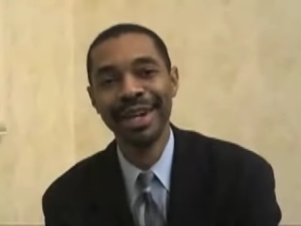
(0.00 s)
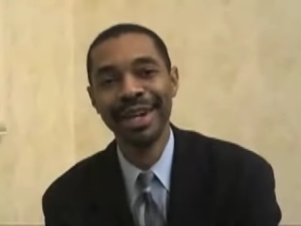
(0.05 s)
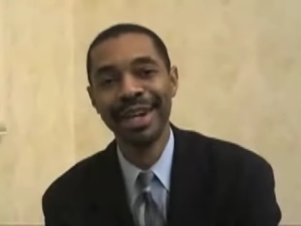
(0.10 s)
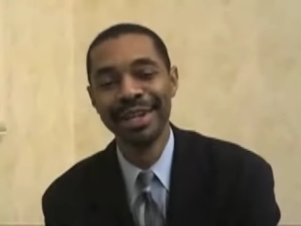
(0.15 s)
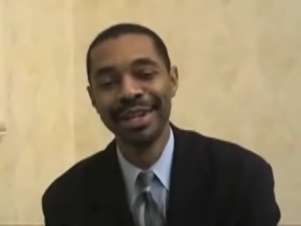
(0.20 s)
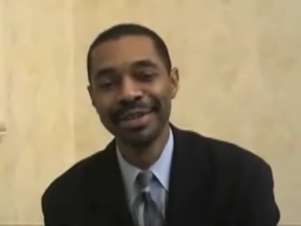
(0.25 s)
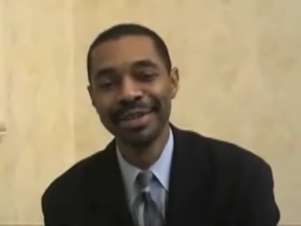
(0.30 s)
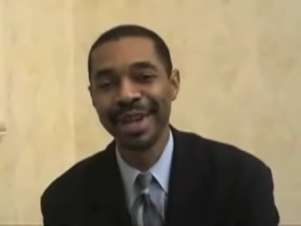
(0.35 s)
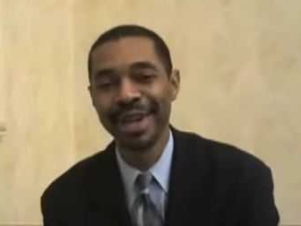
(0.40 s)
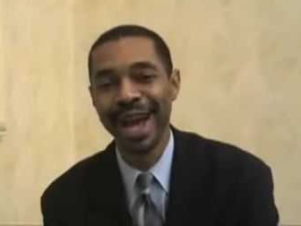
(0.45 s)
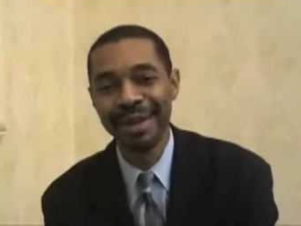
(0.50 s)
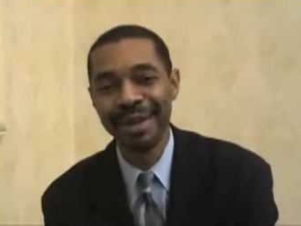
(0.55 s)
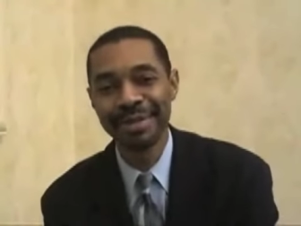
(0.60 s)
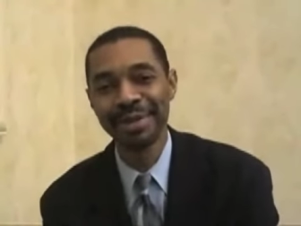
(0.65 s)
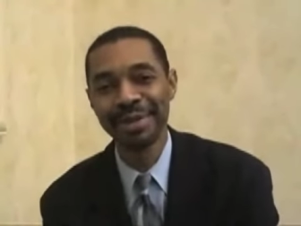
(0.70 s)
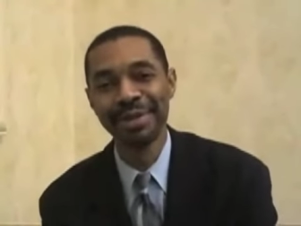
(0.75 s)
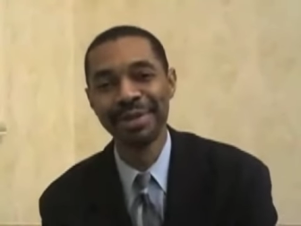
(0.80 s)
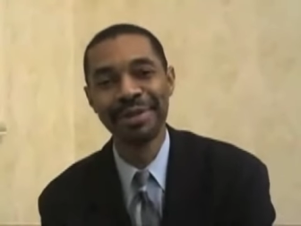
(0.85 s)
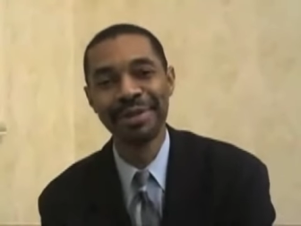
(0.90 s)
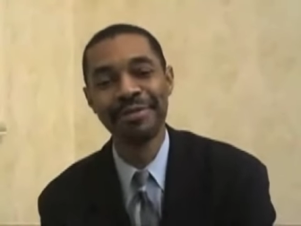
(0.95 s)
It is
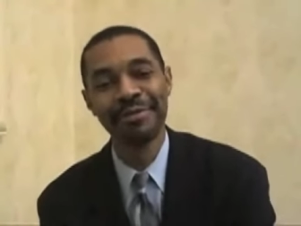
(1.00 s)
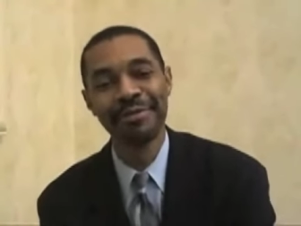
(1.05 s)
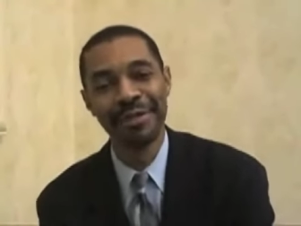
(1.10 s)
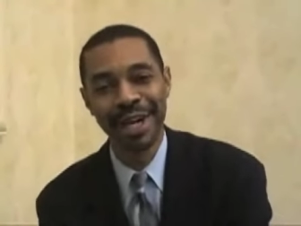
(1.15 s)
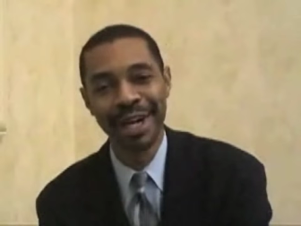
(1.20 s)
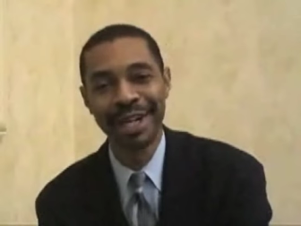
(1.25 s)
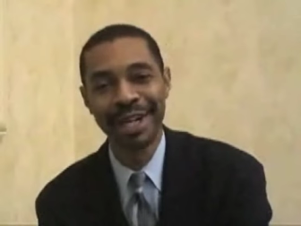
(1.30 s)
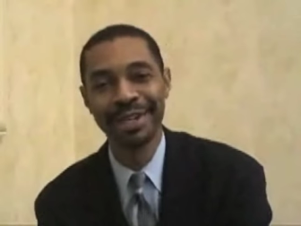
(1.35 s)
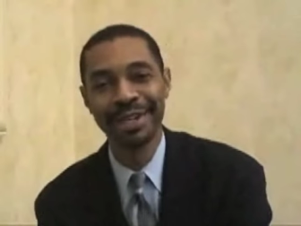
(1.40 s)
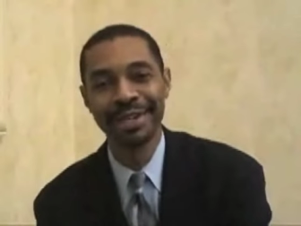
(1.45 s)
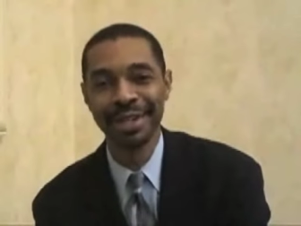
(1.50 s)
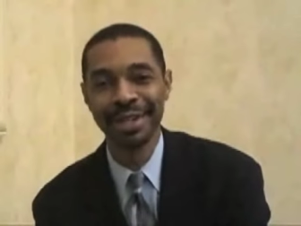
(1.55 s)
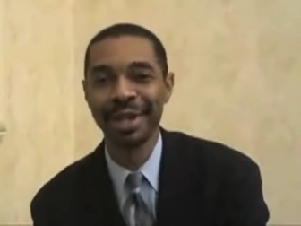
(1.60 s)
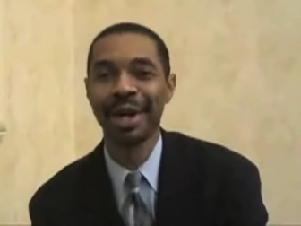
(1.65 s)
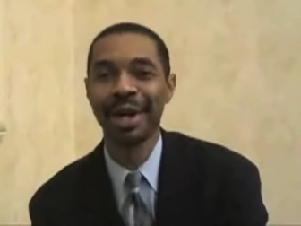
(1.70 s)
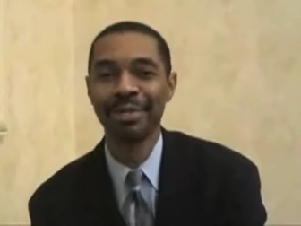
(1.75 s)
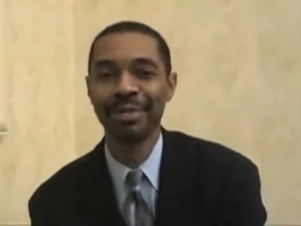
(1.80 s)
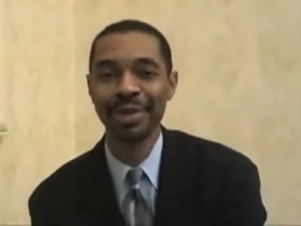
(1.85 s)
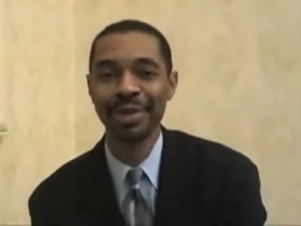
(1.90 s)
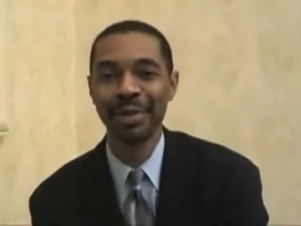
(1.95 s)
absolutely fun to
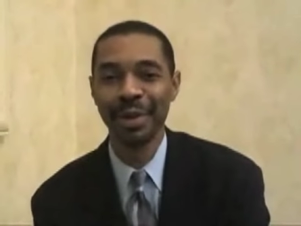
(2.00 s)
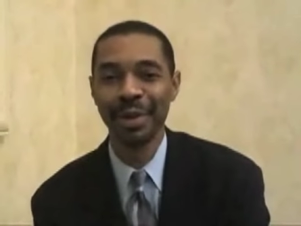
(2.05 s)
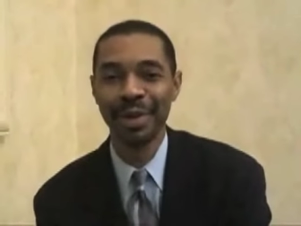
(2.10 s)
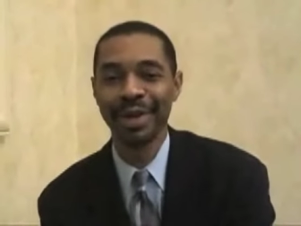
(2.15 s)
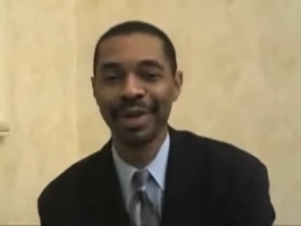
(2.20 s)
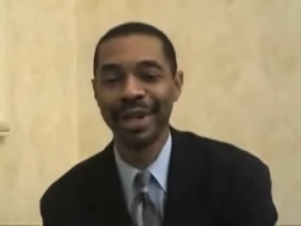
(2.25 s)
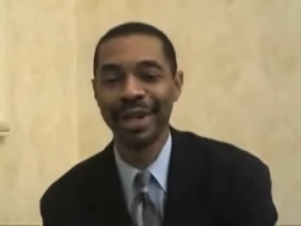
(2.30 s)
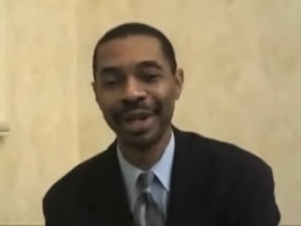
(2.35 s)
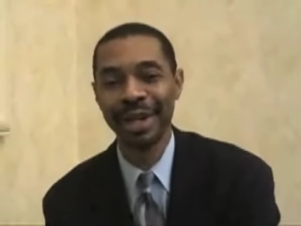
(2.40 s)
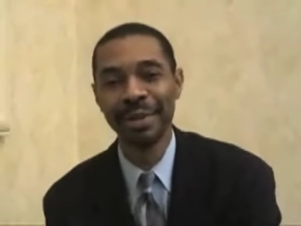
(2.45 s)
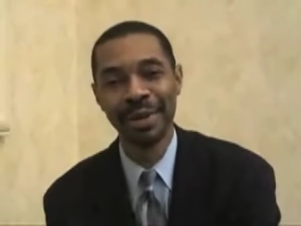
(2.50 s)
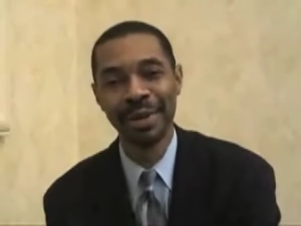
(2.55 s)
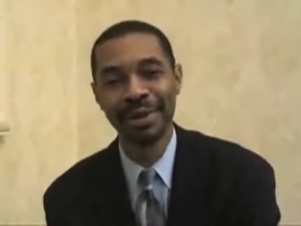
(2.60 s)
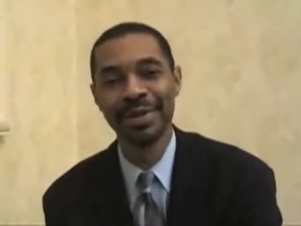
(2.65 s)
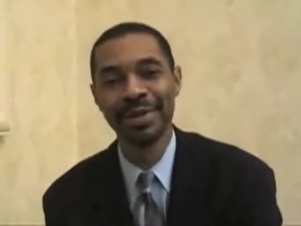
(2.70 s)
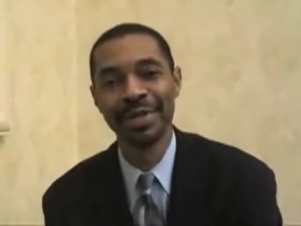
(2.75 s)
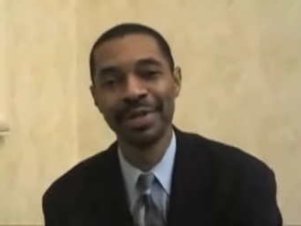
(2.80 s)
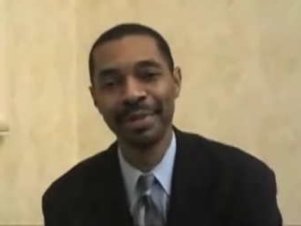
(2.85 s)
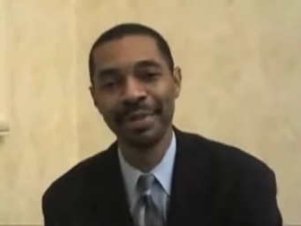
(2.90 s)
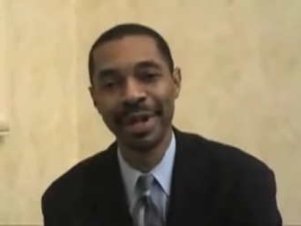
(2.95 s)
come to work in
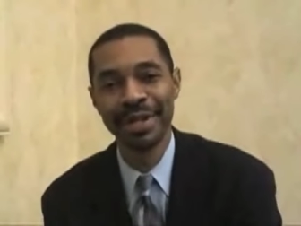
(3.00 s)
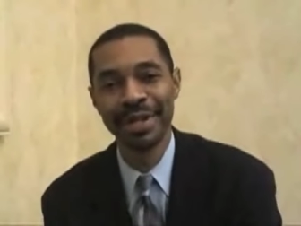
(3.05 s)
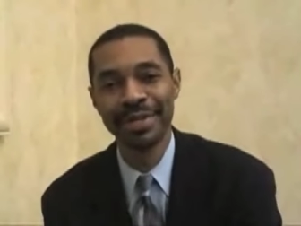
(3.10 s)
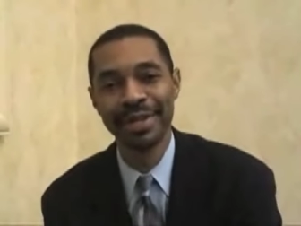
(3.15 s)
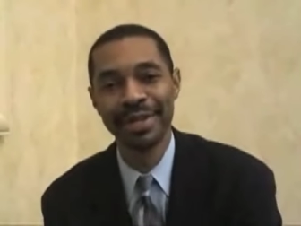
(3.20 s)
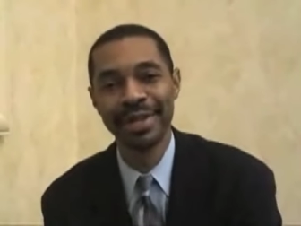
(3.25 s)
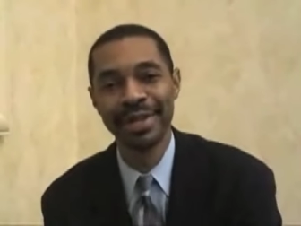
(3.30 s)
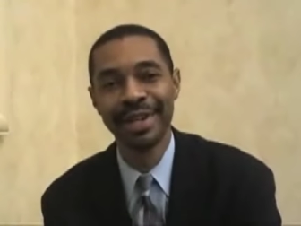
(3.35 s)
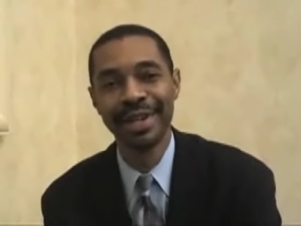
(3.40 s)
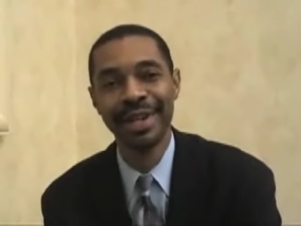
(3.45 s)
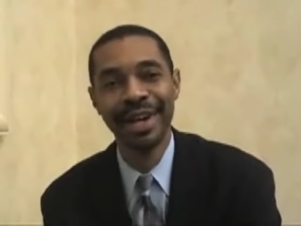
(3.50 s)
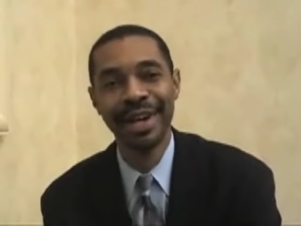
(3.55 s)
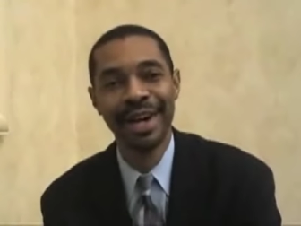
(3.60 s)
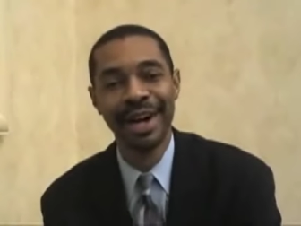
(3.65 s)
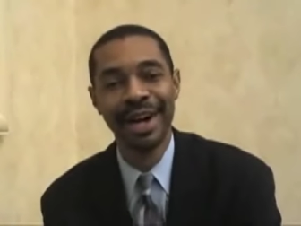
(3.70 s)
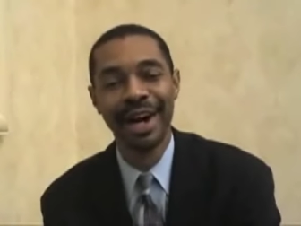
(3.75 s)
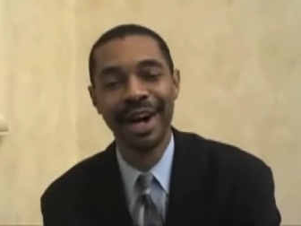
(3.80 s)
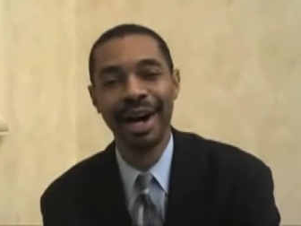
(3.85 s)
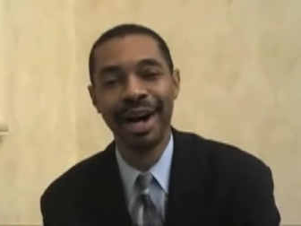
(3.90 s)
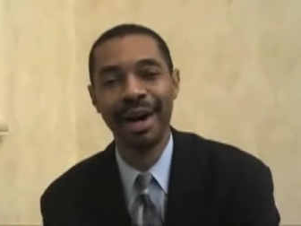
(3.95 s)
emergency medicine.
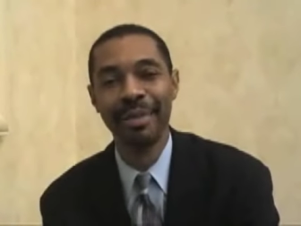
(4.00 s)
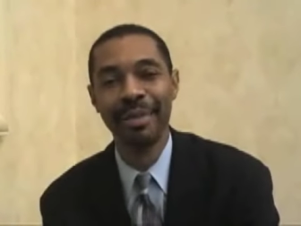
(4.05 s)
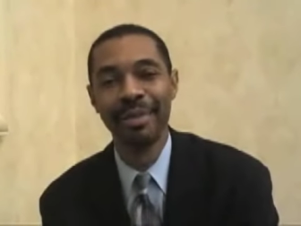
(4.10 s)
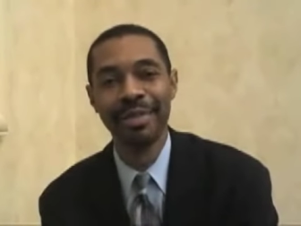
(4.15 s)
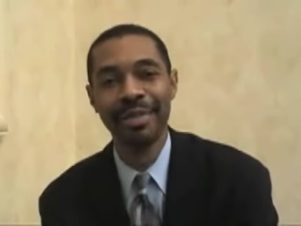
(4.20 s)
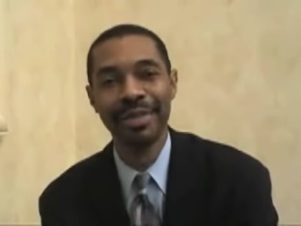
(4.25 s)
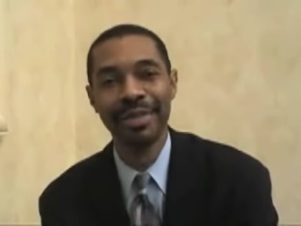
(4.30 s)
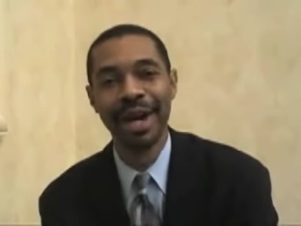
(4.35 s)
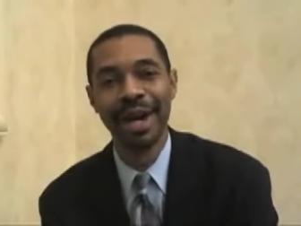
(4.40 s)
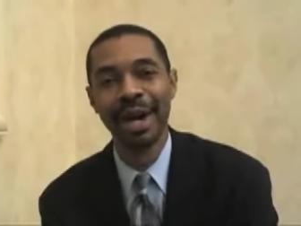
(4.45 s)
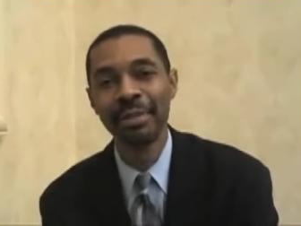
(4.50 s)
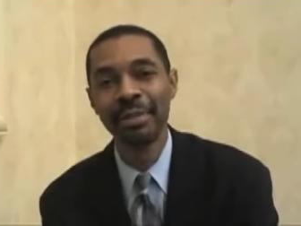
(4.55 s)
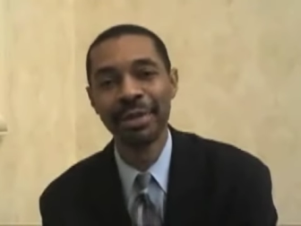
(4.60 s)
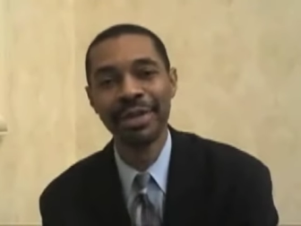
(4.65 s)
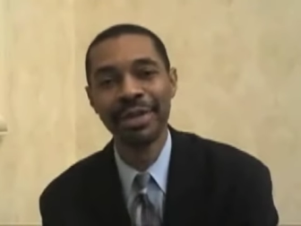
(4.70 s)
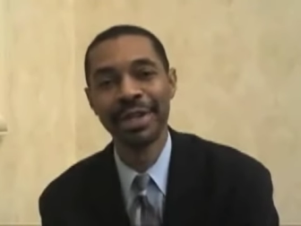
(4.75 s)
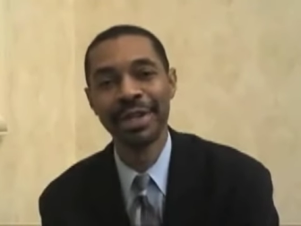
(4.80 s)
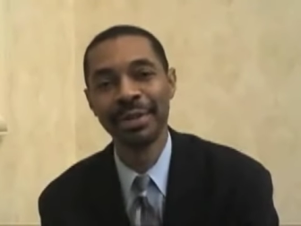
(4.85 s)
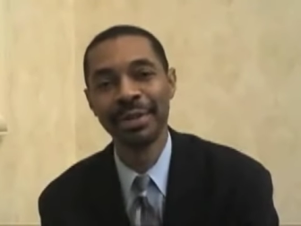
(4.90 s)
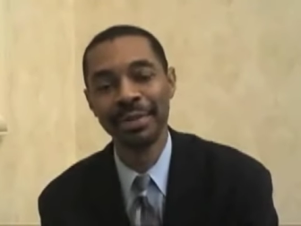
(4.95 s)
The
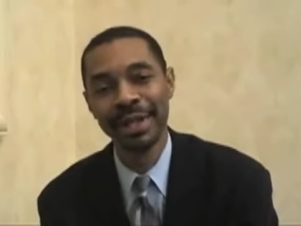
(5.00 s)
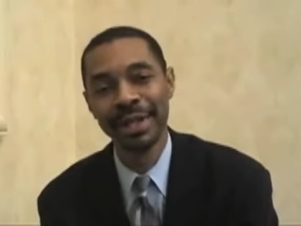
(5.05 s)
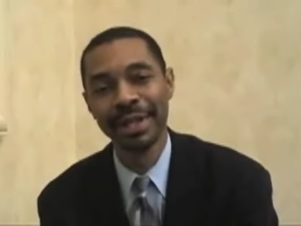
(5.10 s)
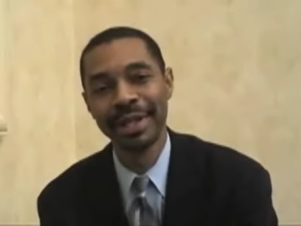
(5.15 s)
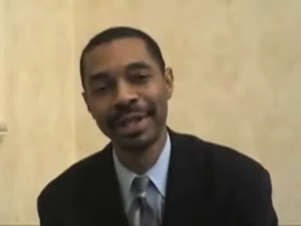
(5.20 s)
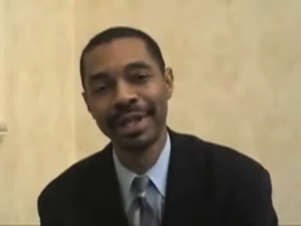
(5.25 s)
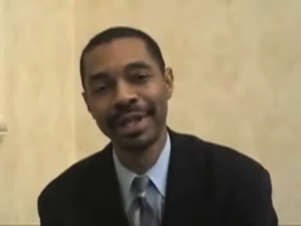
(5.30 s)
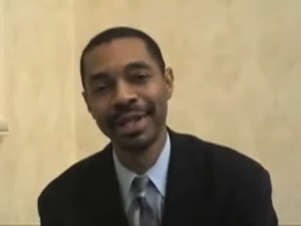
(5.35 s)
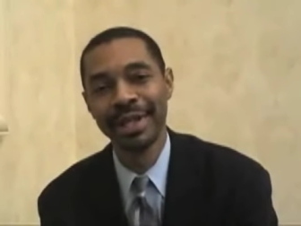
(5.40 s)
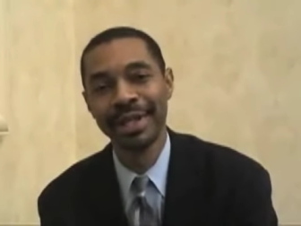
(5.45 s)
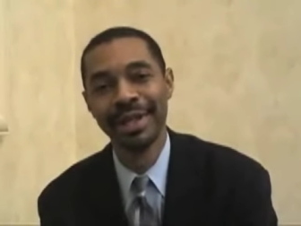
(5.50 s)
unpredictability,